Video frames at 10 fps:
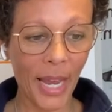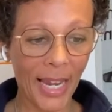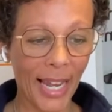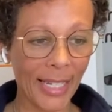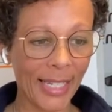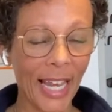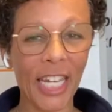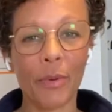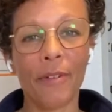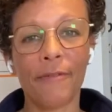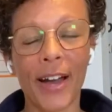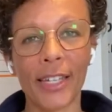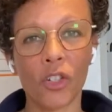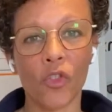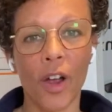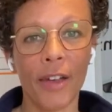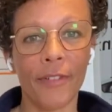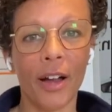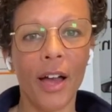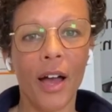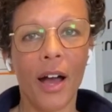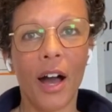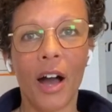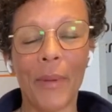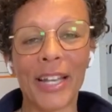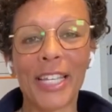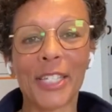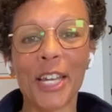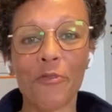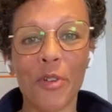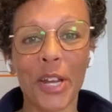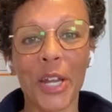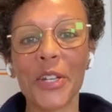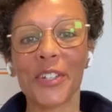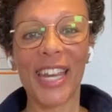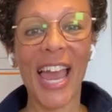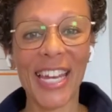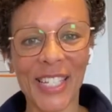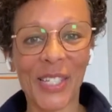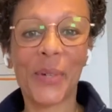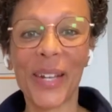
let's say you're a van driver and you're delivering a load of cakes to a